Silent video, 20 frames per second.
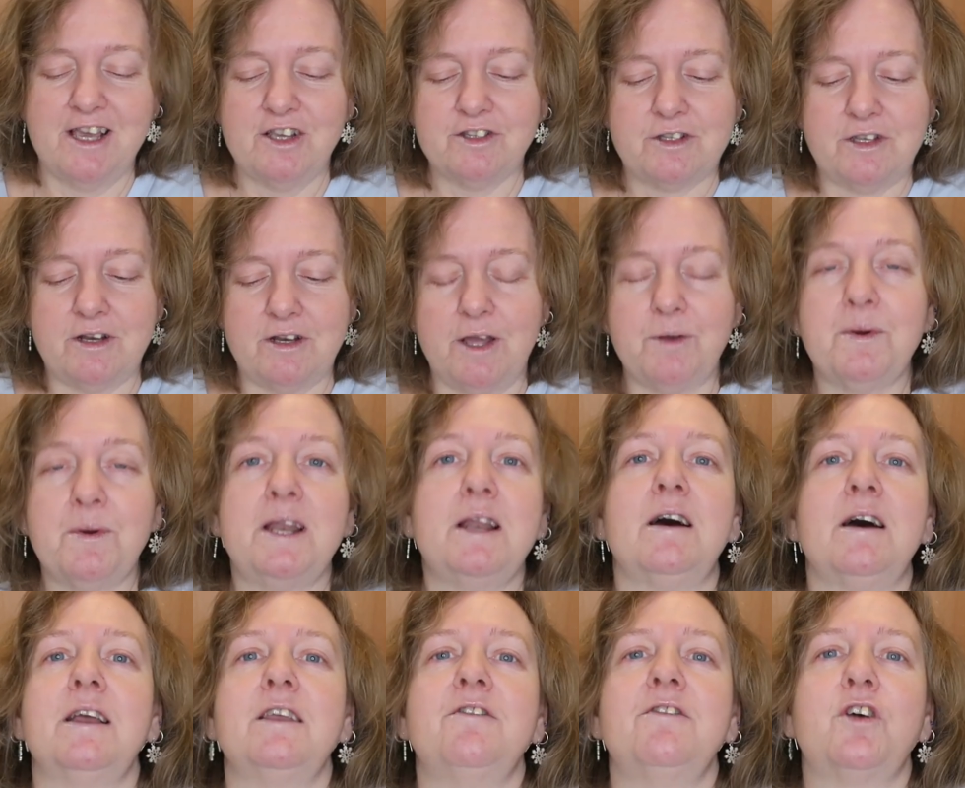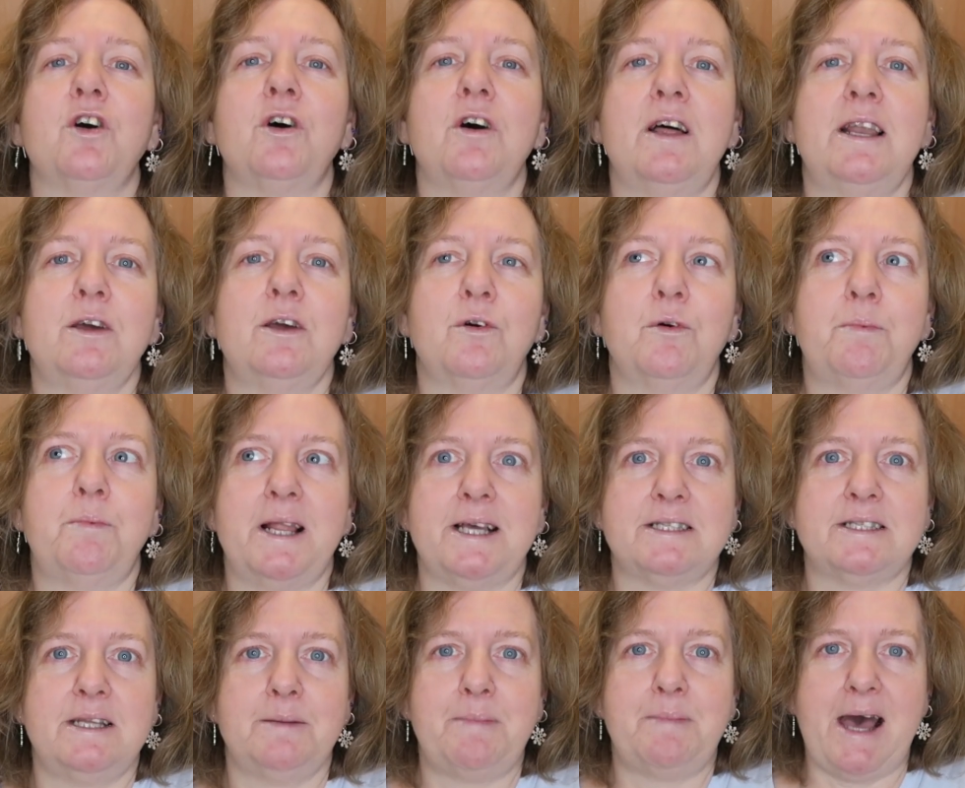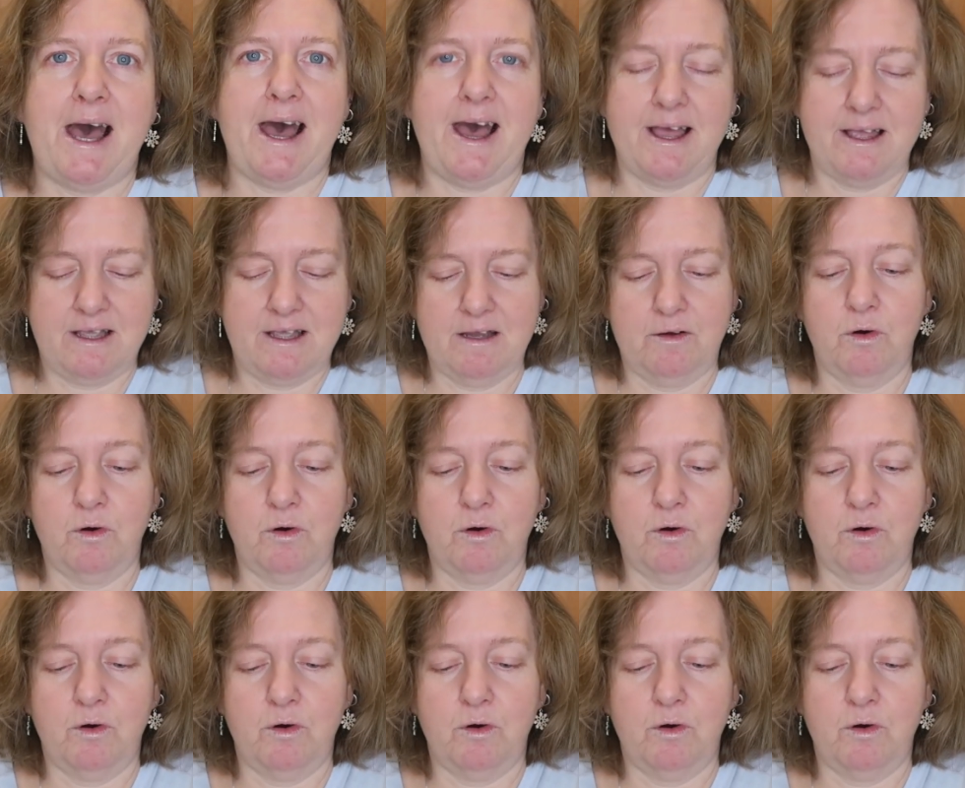So you know when, like, you've got a little plastic bag